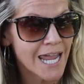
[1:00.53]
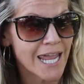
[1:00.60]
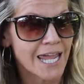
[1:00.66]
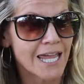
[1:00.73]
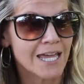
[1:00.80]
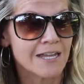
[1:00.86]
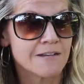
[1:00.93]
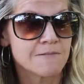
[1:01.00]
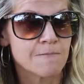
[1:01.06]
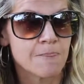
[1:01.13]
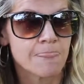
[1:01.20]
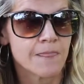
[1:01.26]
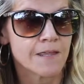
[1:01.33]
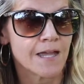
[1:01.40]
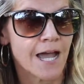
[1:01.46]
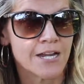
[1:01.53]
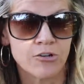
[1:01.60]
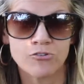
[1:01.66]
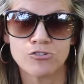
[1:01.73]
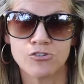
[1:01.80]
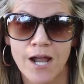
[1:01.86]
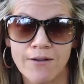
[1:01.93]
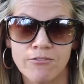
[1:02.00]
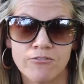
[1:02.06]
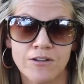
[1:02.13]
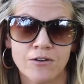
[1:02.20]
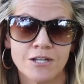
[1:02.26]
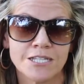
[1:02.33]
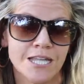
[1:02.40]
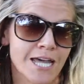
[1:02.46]
and I don't travel
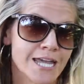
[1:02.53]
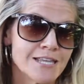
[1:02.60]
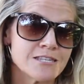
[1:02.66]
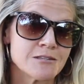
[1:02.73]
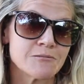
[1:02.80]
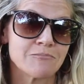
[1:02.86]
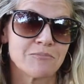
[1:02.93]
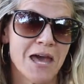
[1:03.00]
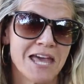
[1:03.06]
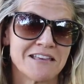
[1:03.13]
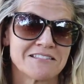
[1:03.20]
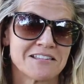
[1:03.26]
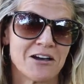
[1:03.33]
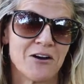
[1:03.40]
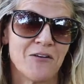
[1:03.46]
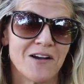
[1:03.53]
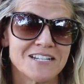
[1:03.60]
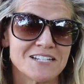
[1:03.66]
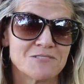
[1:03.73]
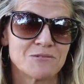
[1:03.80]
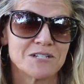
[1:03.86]
very light, so I just